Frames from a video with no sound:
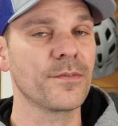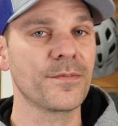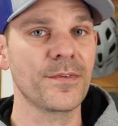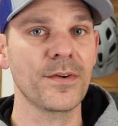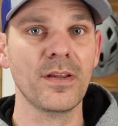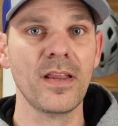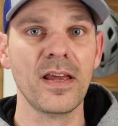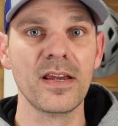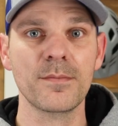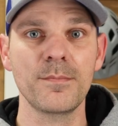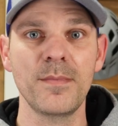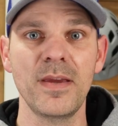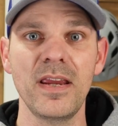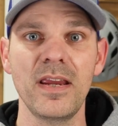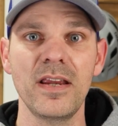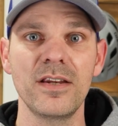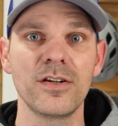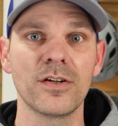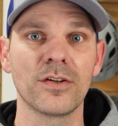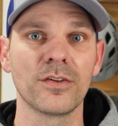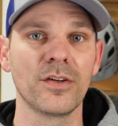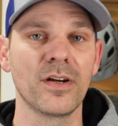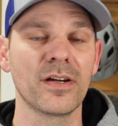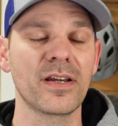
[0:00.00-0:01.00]
if you're like me and
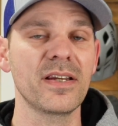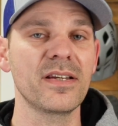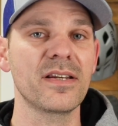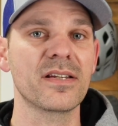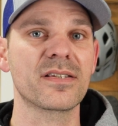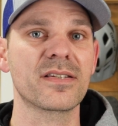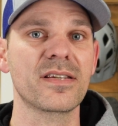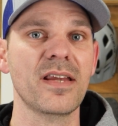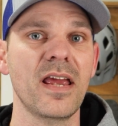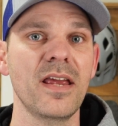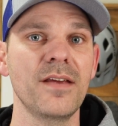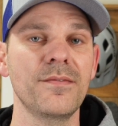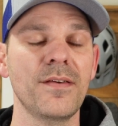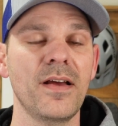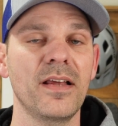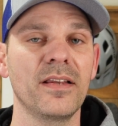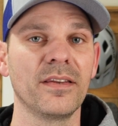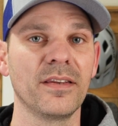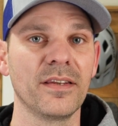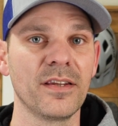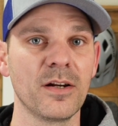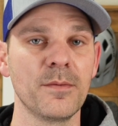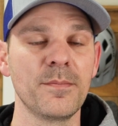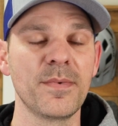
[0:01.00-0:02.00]
you're looking to save a
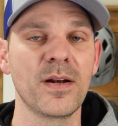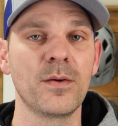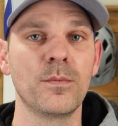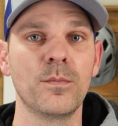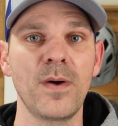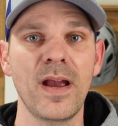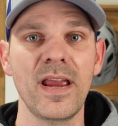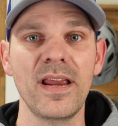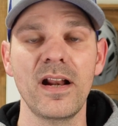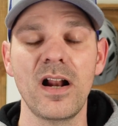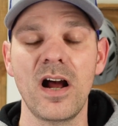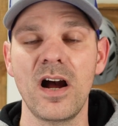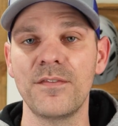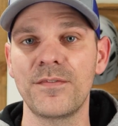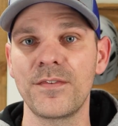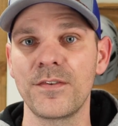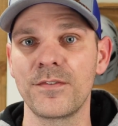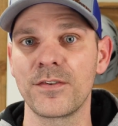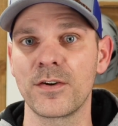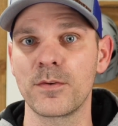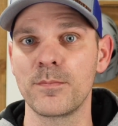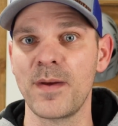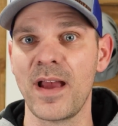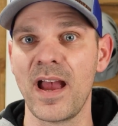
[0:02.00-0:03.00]
little bit of weight off of
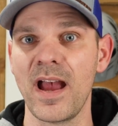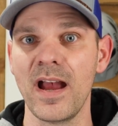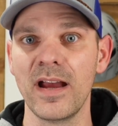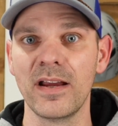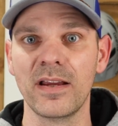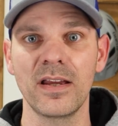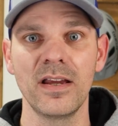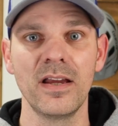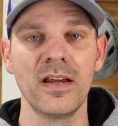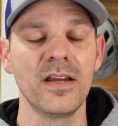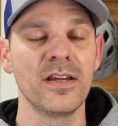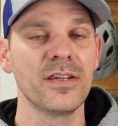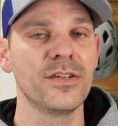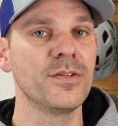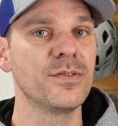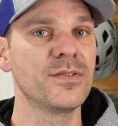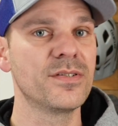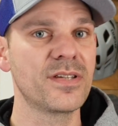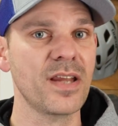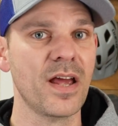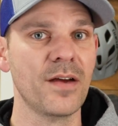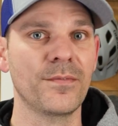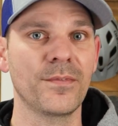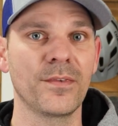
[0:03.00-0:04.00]
your back, you
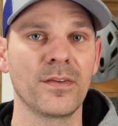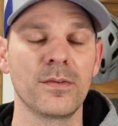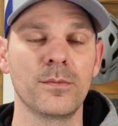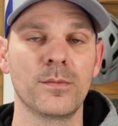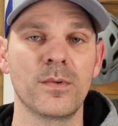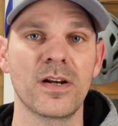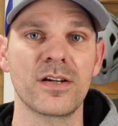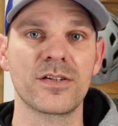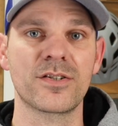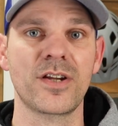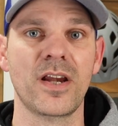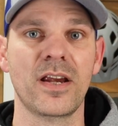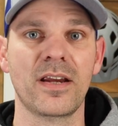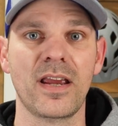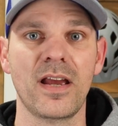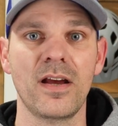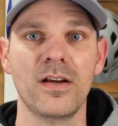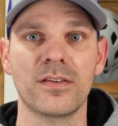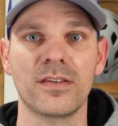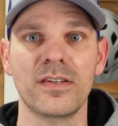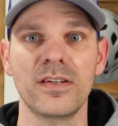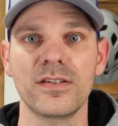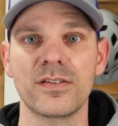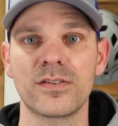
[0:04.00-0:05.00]
definitely want to check
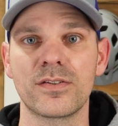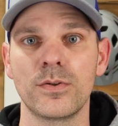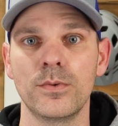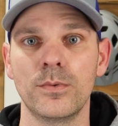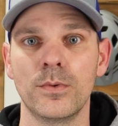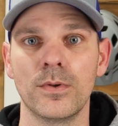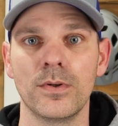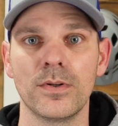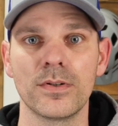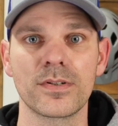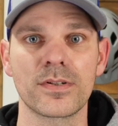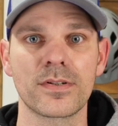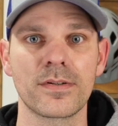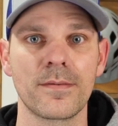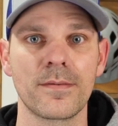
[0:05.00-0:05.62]
out these tools.